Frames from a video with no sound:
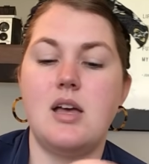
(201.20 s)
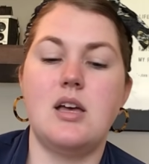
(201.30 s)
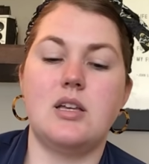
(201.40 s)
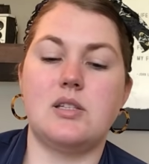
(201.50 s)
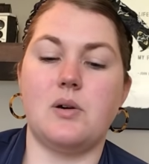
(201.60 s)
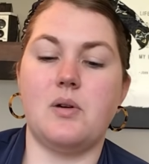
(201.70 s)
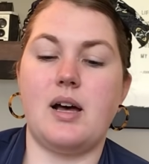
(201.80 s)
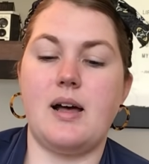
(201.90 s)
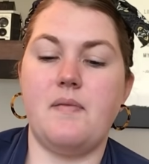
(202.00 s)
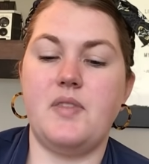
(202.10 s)
So
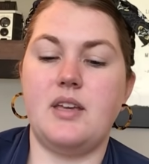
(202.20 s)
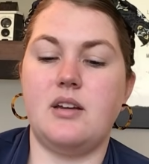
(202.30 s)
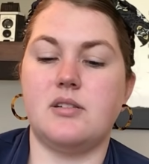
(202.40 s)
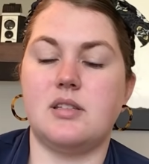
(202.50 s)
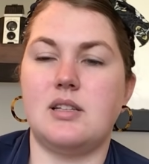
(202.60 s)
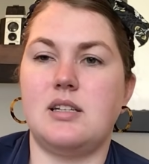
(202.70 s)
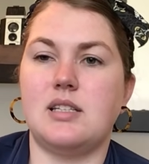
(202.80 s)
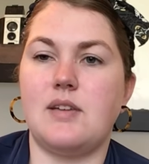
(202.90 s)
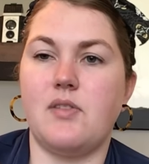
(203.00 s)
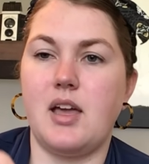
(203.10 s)
it does
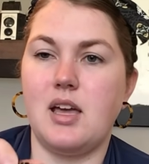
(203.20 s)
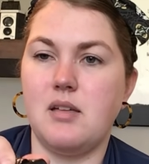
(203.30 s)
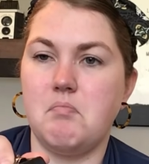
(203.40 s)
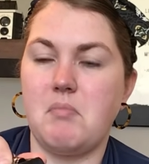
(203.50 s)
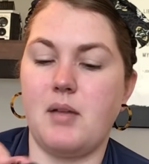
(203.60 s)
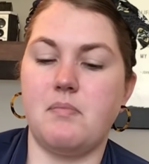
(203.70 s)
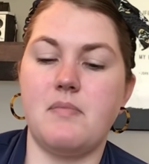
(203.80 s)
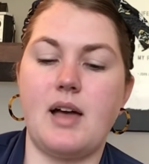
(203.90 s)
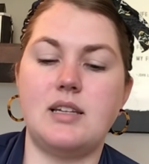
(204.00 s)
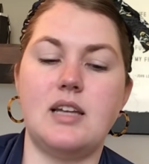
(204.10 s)
have
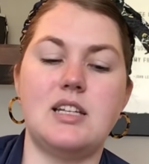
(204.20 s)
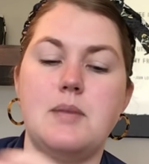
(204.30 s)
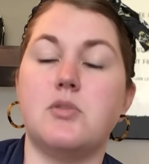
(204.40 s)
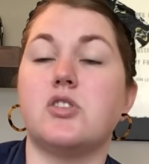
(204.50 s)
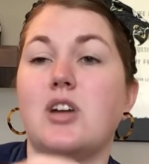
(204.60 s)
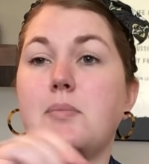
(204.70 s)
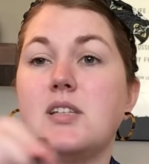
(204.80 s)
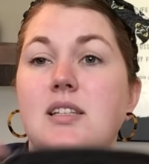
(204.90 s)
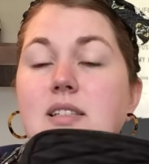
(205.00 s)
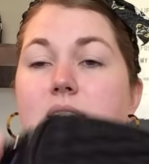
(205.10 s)
I tend to keep the straps
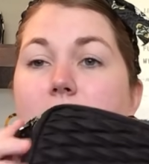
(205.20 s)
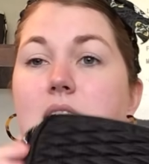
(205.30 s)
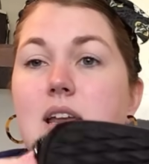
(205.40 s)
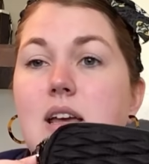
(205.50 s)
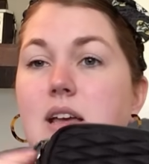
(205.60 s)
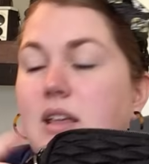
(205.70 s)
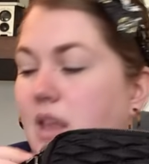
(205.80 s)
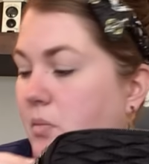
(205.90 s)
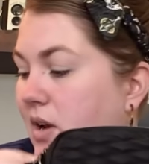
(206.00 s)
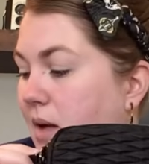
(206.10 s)
inside
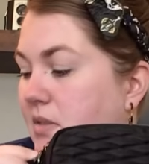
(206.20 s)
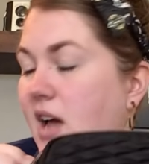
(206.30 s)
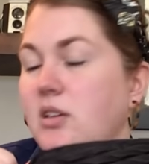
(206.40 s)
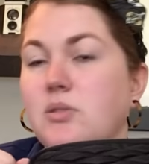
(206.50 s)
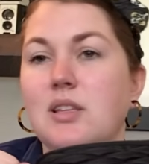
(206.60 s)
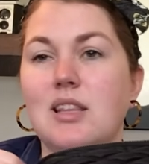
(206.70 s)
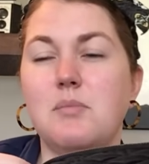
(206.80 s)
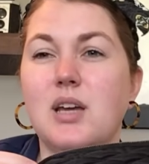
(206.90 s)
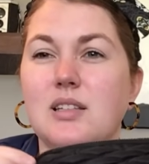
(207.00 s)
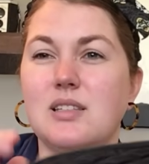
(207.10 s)
them when I'm not using them
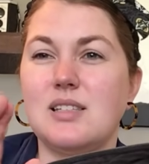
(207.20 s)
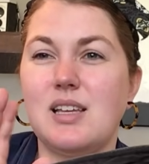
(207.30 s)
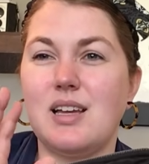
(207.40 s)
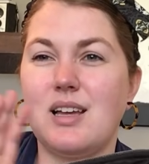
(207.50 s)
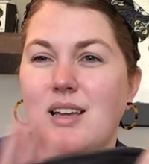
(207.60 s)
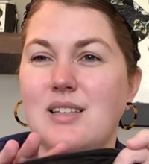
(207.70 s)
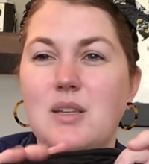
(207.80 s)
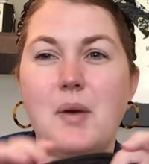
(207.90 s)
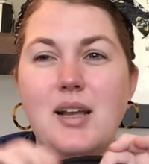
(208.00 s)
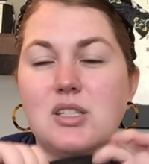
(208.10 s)
because it's easy
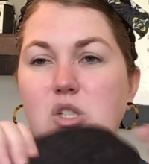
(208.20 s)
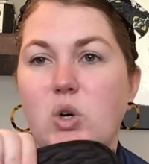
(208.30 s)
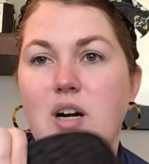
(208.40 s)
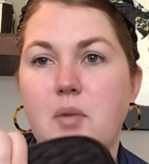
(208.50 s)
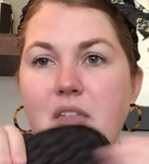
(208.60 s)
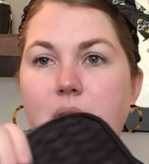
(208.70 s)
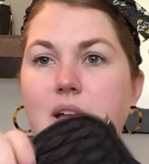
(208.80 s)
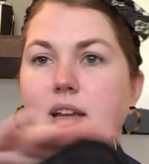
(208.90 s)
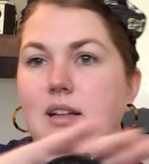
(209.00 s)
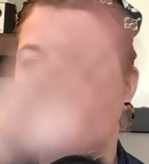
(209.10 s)
way to store them without
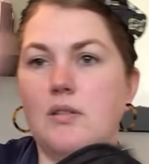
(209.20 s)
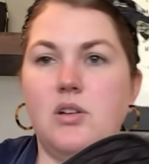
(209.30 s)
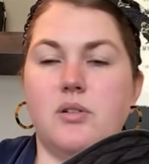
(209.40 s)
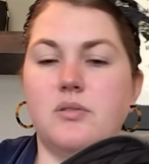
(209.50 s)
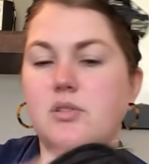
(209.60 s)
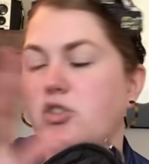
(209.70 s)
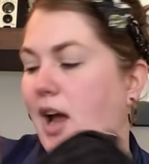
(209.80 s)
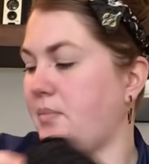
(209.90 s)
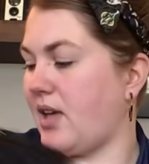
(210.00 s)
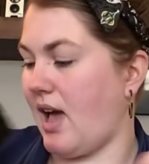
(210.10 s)
getting,
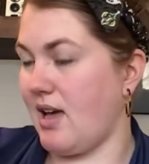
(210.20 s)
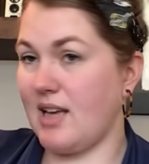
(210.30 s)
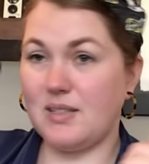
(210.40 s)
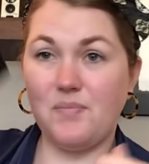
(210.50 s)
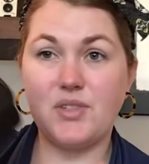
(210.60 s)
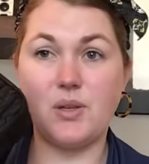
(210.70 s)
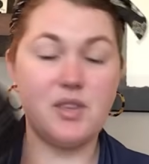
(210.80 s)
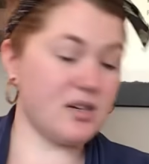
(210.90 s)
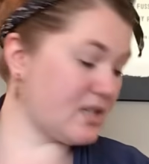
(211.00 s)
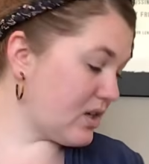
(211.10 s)
strap chaos. So
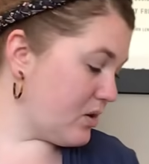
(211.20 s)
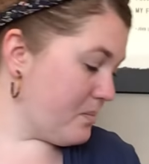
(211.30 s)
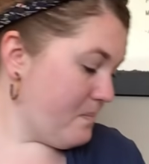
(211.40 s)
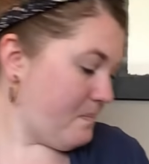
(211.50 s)
there's the Coupe.